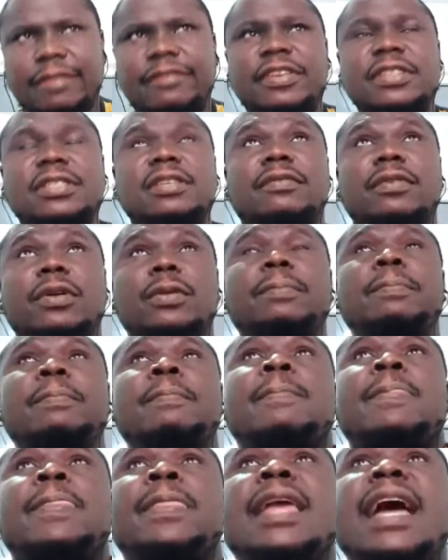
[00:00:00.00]
First of all,
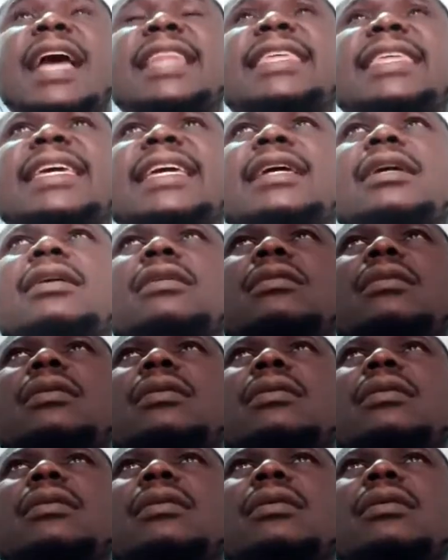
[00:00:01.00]
I think
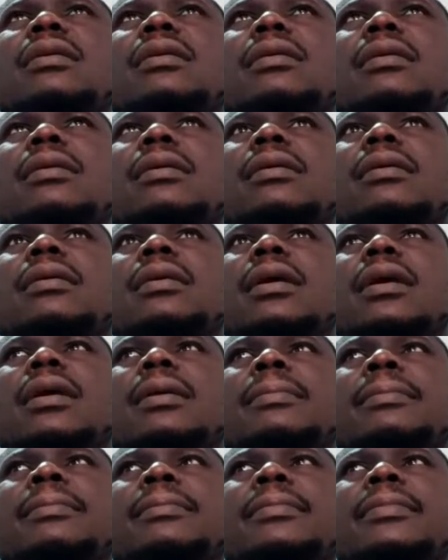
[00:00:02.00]

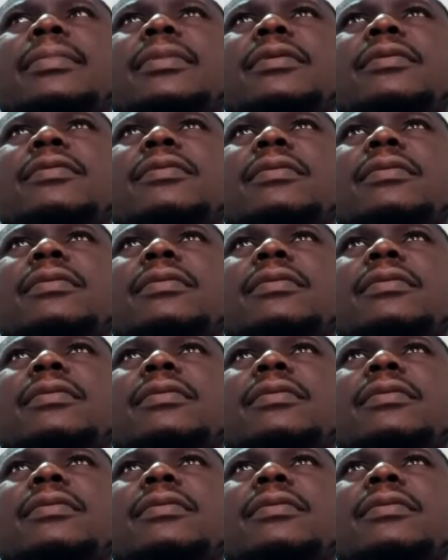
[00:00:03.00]
the